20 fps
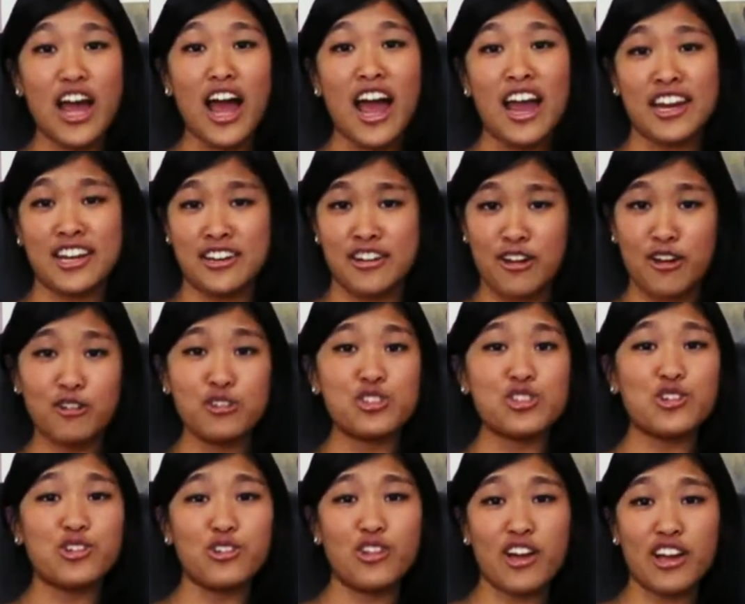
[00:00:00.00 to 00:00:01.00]
I know
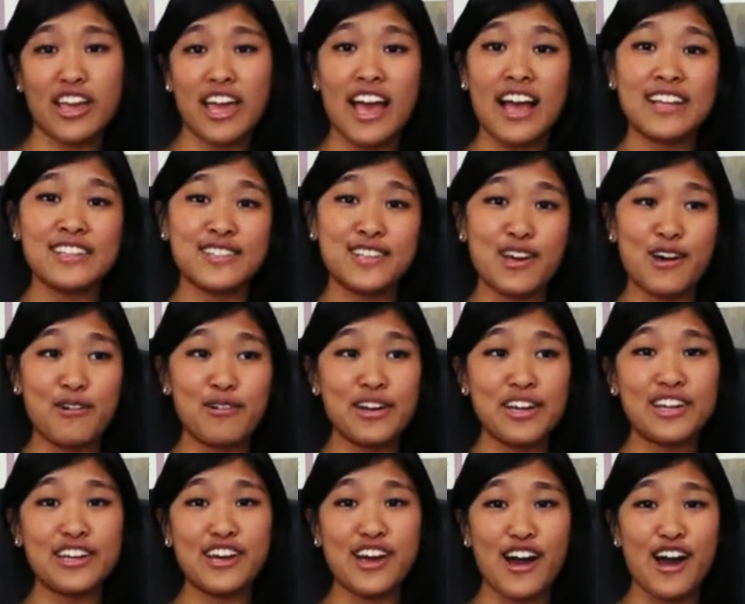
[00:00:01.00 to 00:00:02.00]
Sherlock has
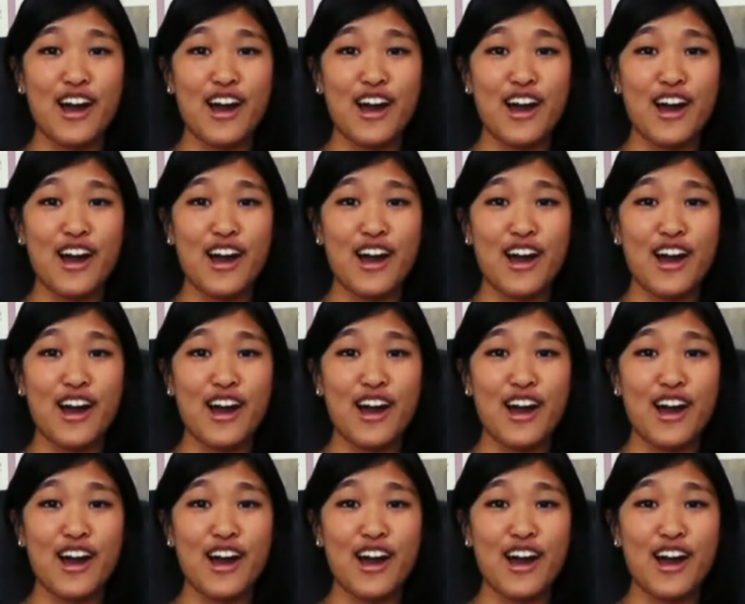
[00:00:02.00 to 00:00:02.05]
going.